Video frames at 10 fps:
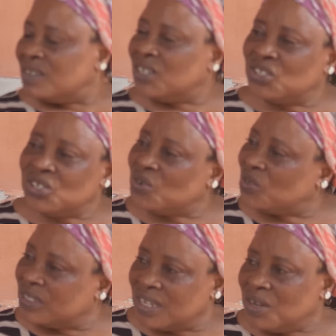Did she
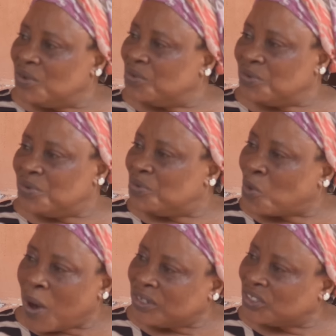not tell
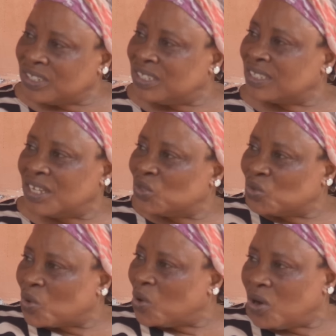you why she decides
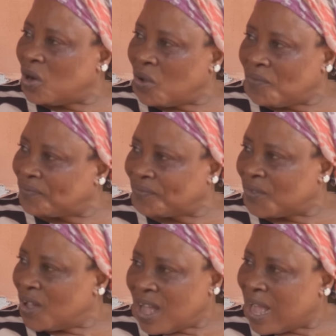to call off
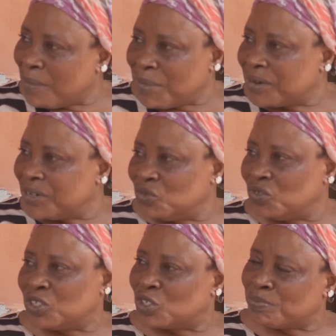her marriage
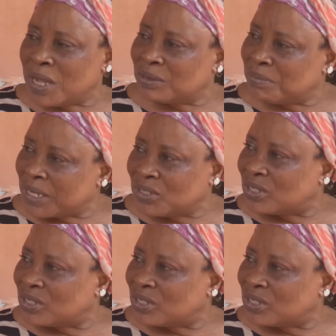with Smart, my